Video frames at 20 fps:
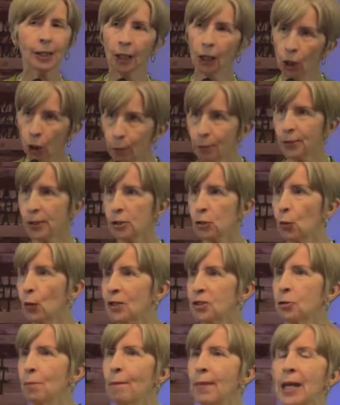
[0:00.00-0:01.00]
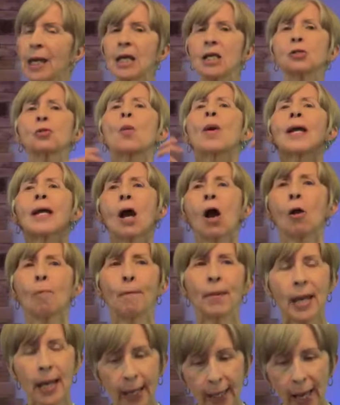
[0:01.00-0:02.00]
apocalypsis, which means we
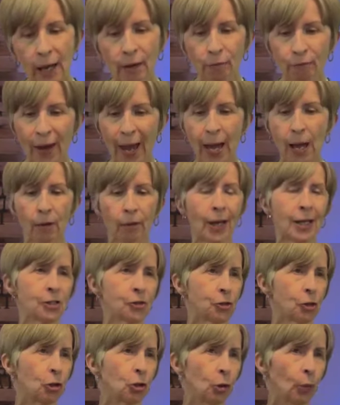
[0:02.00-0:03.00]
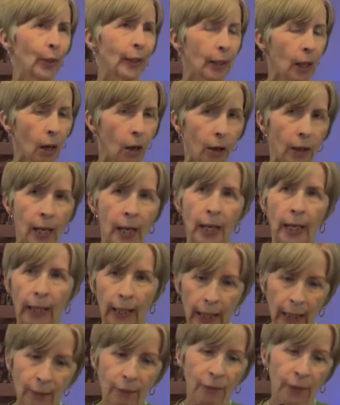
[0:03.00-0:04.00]
are being unveiled as to who we are
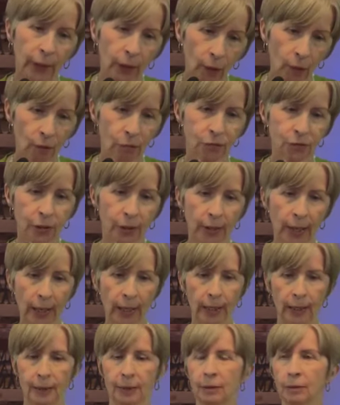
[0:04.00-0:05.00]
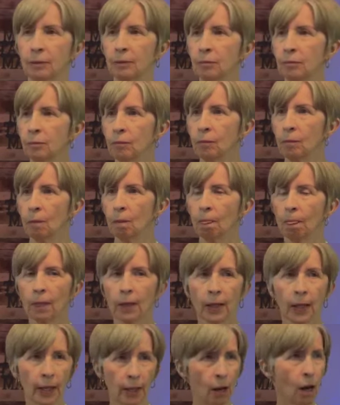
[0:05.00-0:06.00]
in the earth today. Right.
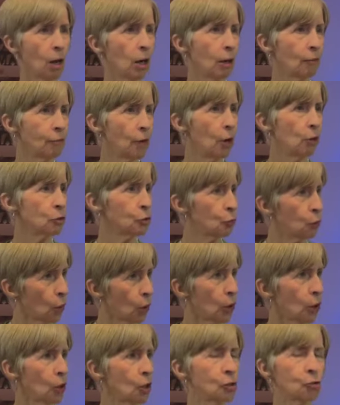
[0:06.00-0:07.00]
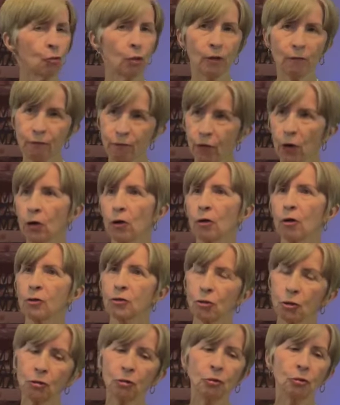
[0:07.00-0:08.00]
And all of those words
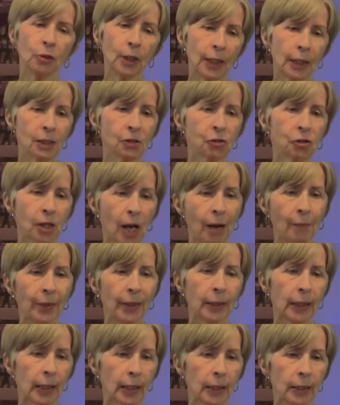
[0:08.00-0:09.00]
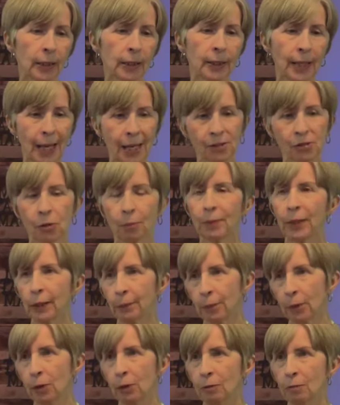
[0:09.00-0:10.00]
refer to his coming in and as
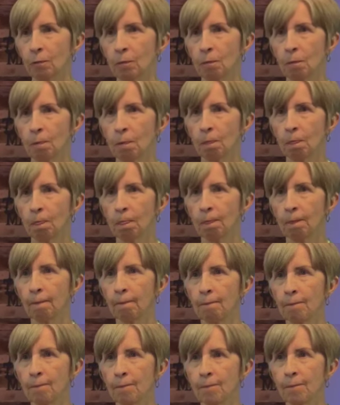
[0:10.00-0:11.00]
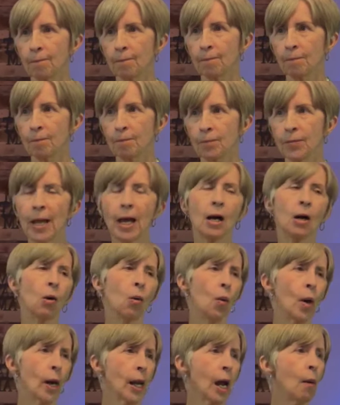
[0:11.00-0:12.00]
a people. Right.
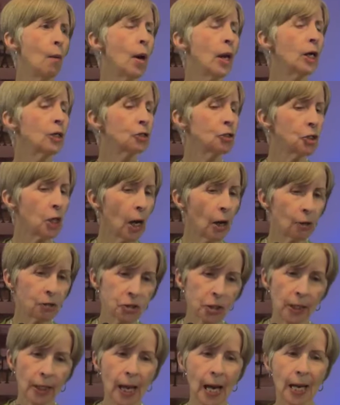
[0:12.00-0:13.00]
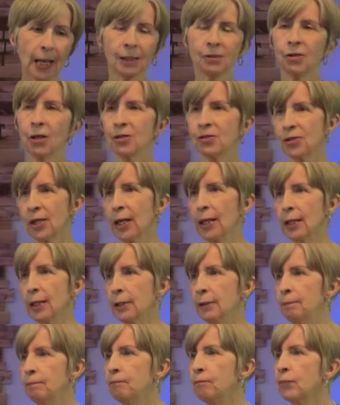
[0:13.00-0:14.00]
Now, what I want to share tonight, as I
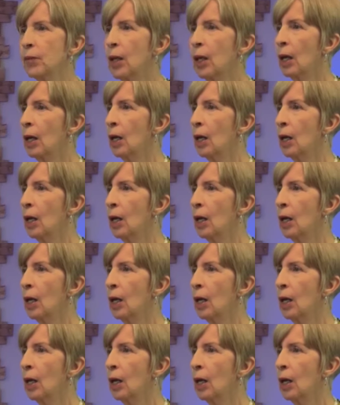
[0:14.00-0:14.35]
said,